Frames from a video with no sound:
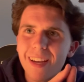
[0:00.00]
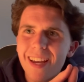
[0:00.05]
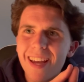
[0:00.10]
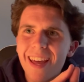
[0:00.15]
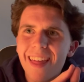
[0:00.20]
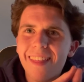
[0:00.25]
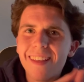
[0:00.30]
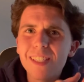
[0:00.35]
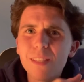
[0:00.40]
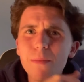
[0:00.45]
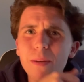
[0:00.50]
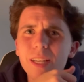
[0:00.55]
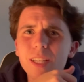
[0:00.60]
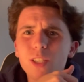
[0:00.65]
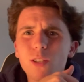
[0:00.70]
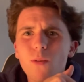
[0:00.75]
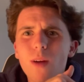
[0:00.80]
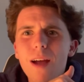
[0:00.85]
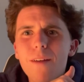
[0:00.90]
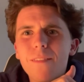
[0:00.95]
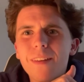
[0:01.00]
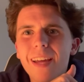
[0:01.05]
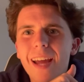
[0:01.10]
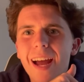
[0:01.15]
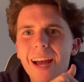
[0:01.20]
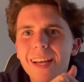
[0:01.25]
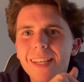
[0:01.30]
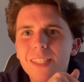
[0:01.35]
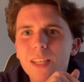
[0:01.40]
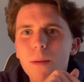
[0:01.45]
This is because gravity
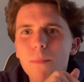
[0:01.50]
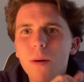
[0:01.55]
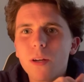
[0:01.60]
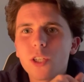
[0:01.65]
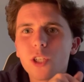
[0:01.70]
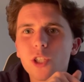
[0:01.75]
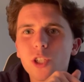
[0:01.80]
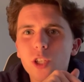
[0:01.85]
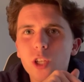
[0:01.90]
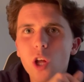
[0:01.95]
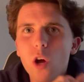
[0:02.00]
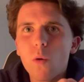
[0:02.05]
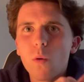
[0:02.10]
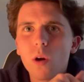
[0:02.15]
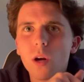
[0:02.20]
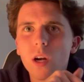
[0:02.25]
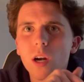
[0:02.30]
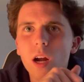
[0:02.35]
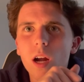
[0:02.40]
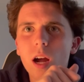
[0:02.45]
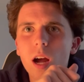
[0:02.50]
has a much stronger